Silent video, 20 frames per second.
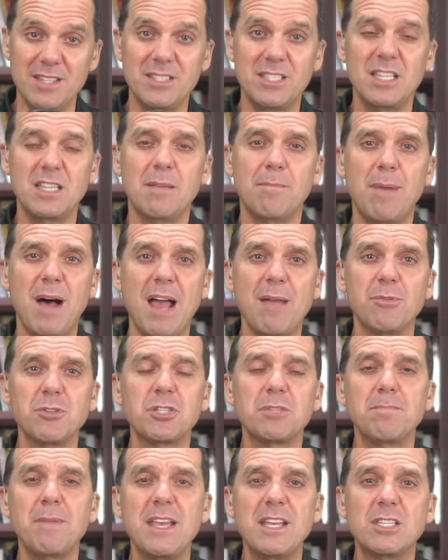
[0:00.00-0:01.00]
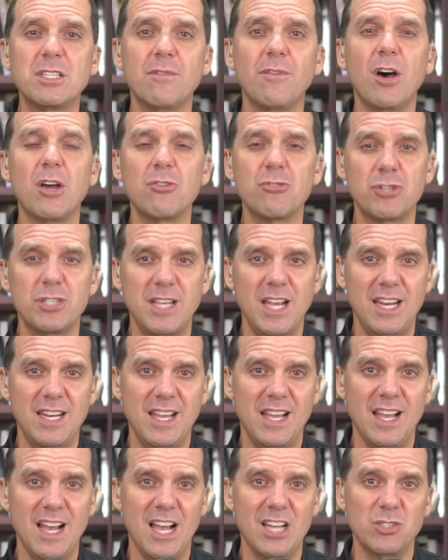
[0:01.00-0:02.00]
You see, the Bible speaks of
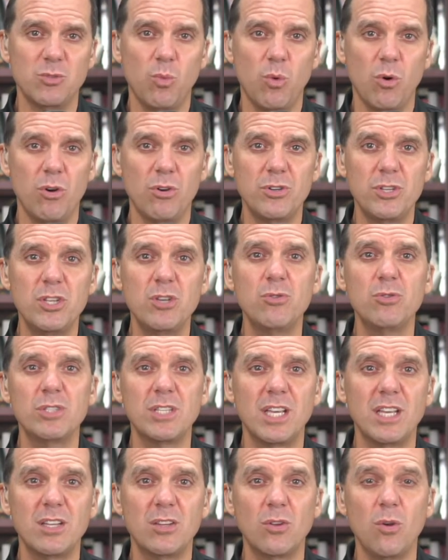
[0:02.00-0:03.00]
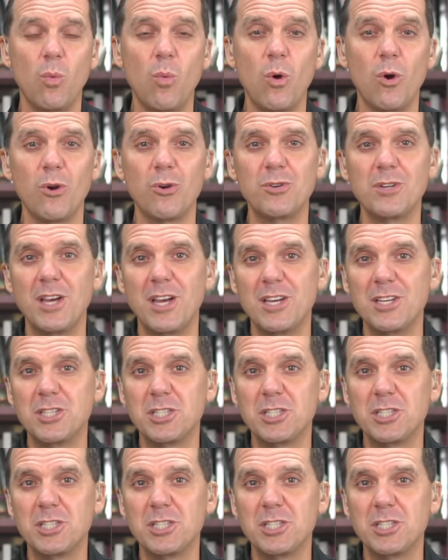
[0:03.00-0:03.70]
understanding God's Word using the word